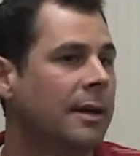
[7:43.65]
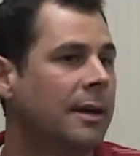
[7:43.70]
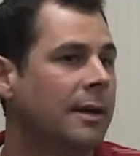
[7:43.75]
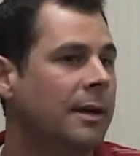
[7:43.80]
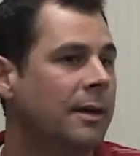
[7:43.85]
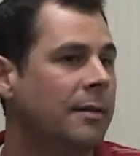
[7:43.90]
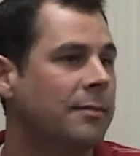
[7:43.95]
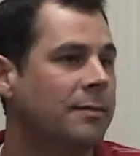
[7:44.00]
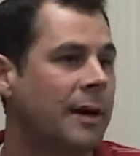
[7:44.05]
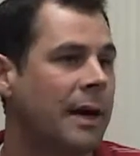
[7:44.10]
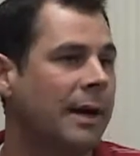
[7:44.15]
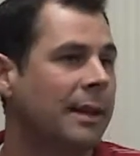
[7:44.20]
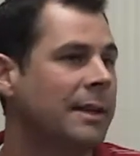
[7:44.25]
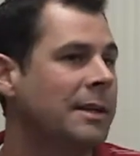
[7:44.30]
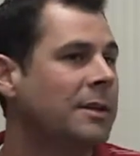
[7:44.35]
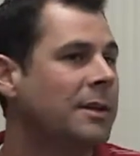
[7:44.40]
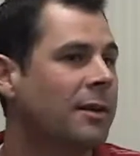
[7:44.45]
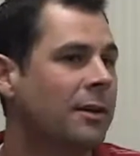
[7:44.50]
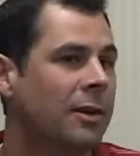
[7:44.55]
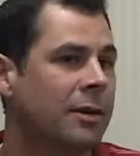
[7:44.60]
And
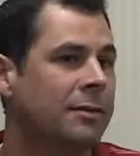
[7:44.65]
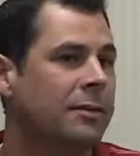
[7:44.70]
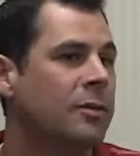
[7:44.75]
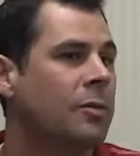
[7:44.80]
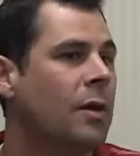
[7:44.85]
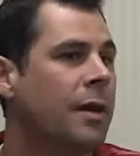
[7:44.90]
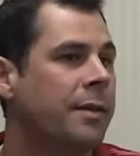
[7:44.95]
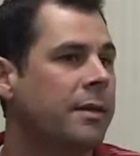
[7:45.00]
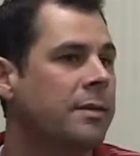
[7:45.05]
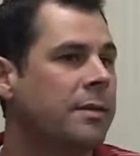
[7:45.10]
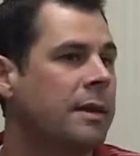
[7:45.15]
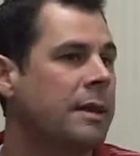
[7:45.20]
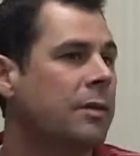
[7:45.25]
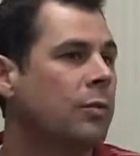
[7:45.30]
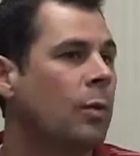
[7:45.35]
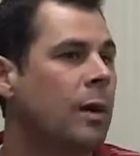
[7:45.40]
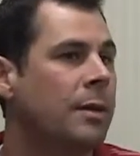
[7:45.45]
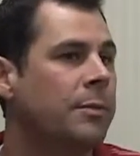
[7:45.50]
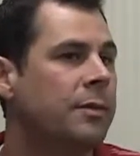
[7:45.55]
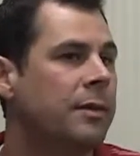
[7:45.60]
finally, you can also go on the
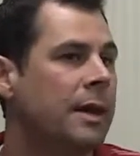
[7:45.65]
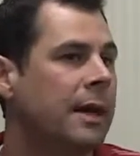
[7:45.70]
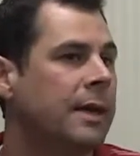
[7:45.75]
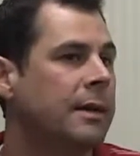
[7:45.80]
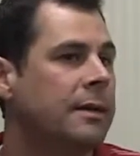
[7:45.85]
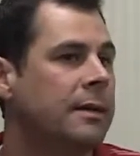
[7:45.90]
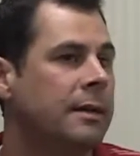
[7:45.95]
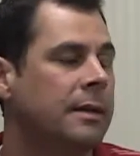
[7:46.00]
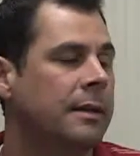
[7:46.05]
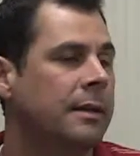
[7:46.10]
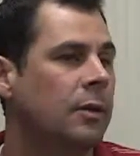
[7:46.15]
city's website,